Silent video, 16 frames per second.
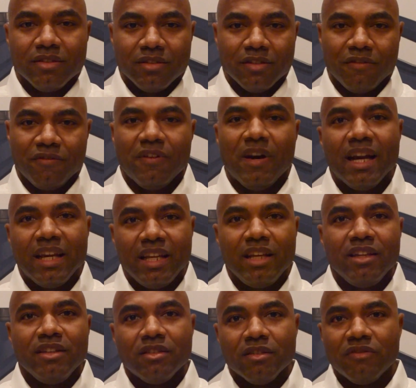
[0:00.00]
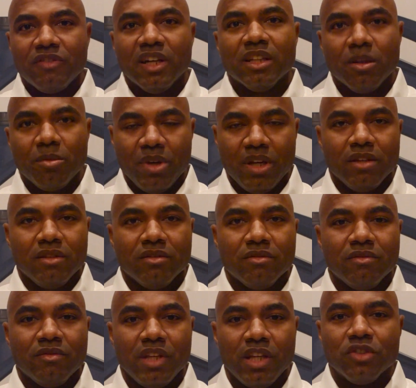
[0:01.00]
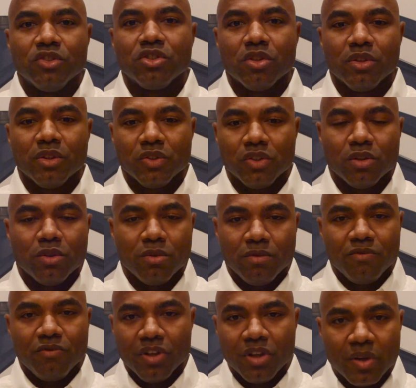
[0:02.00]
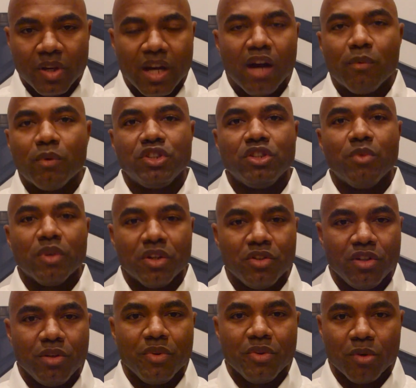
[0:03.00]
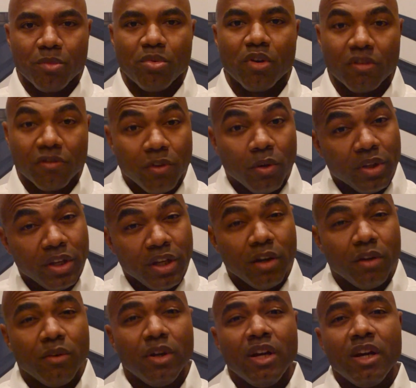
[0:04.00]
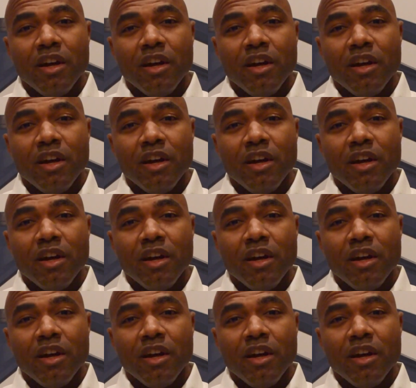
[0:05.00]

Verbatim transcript: defining, developing the engine oil, so figuring out what you want to do with your portfolio,